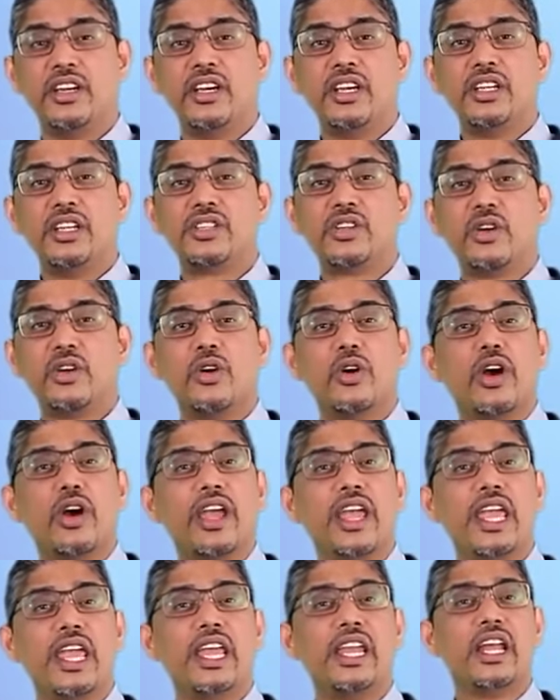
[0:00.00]
So
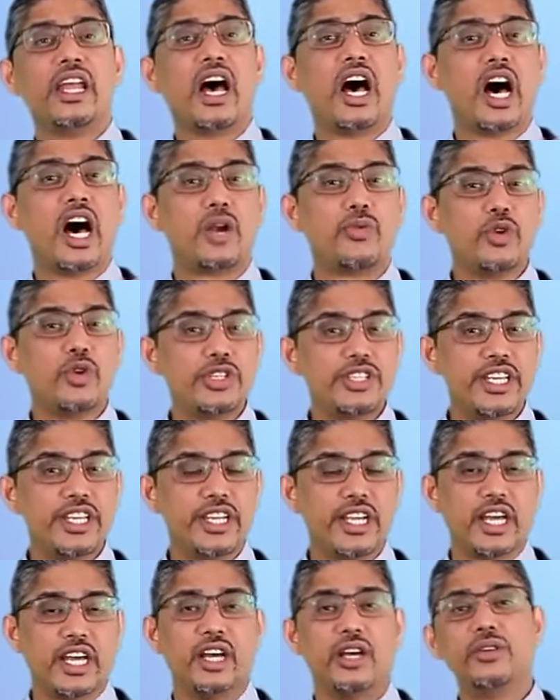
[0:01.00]
in ROC
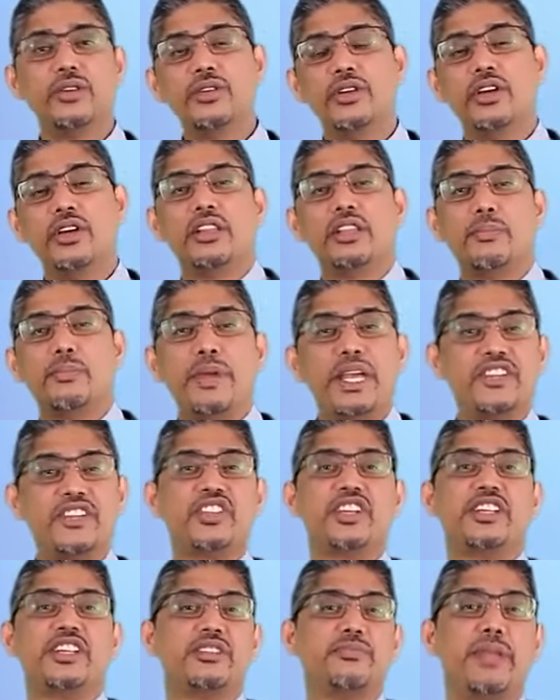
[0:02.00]
curve, the picture
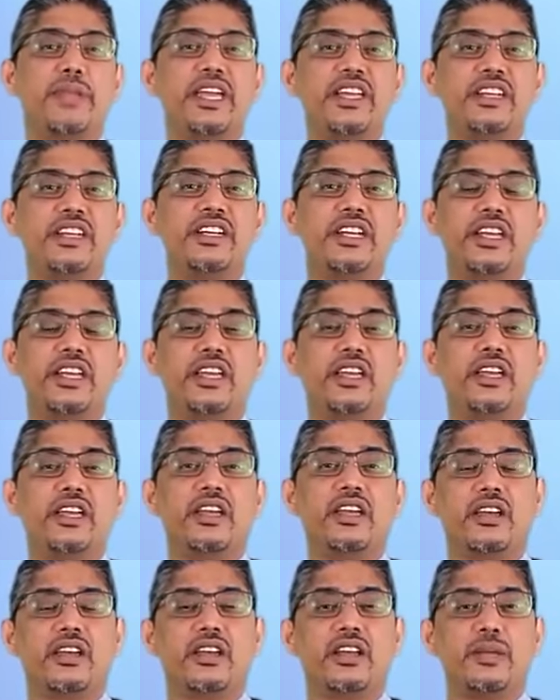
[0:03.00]
is mainly
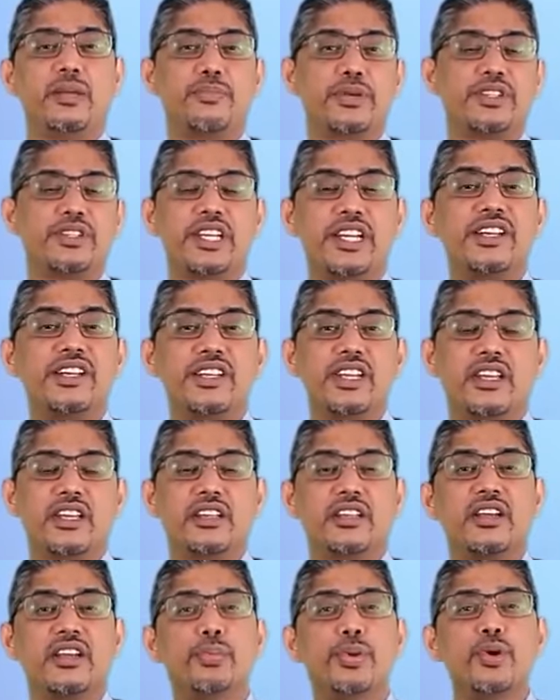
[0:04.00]

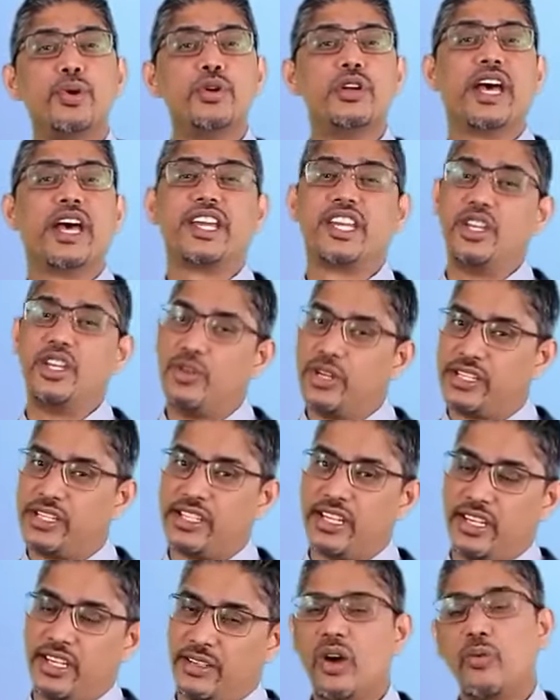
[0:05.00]
representing pooled
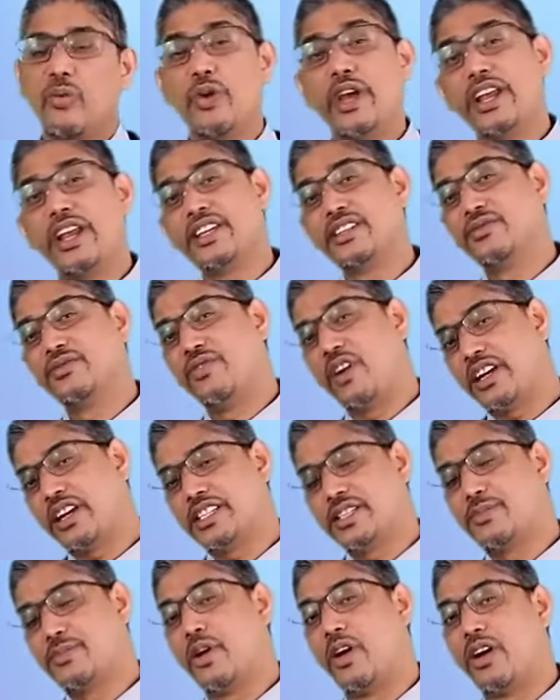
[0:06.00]
accuracy, whereas
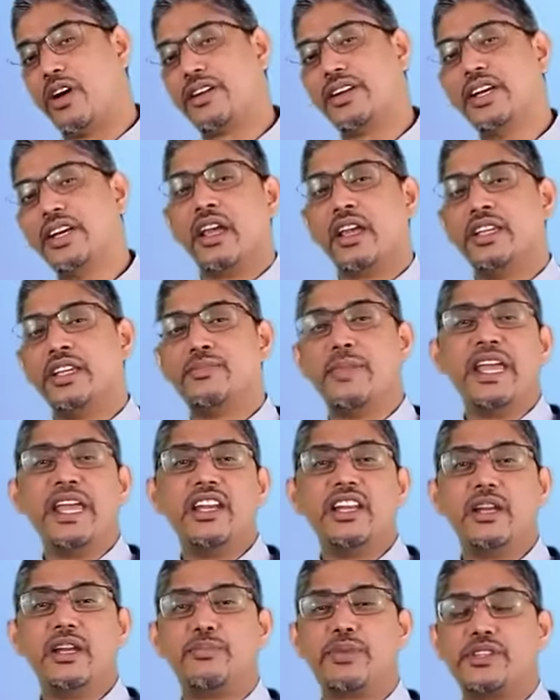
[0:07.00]
forest plot is
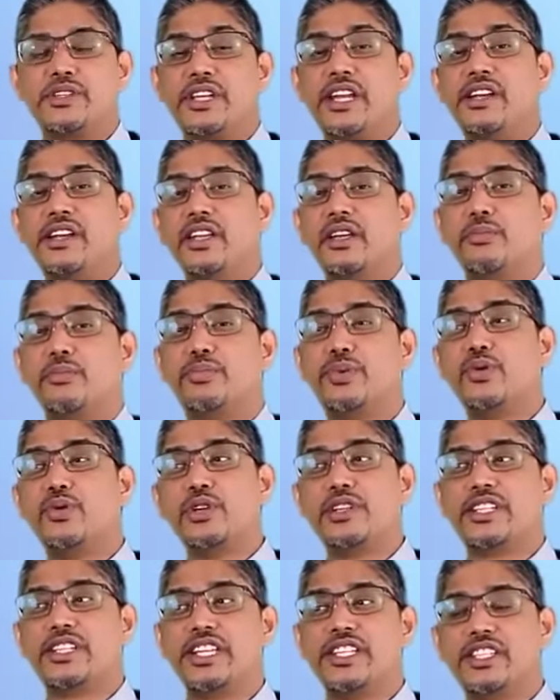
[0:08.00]
mainly representing pooled
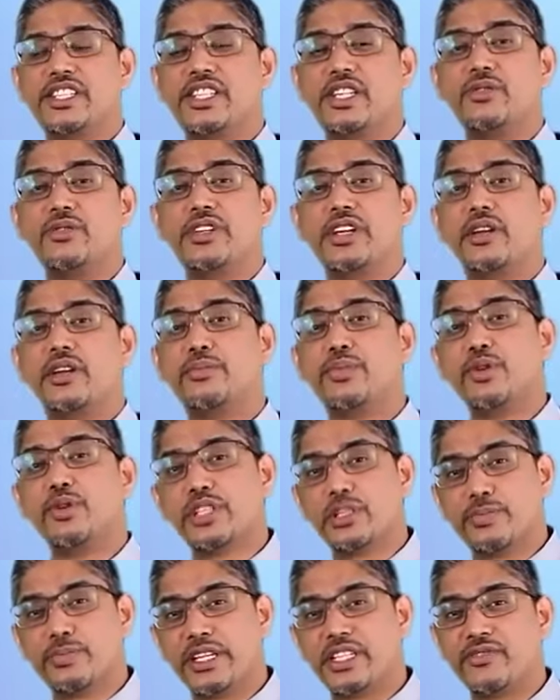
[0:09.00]
sensitivity and pooled
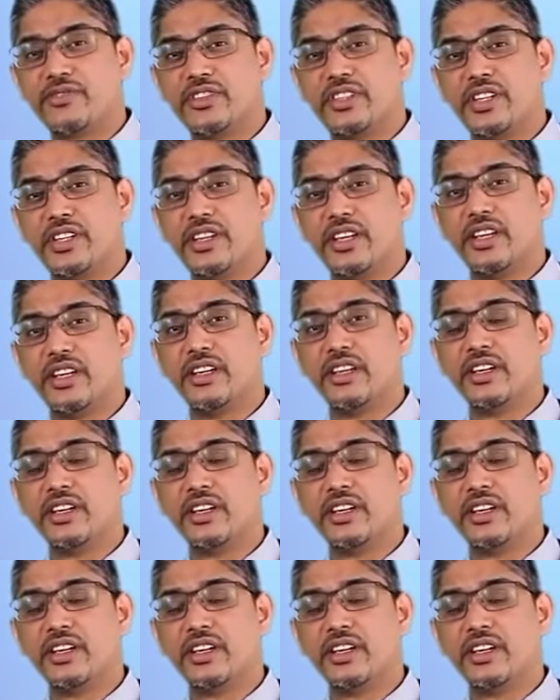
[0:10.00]
specificity.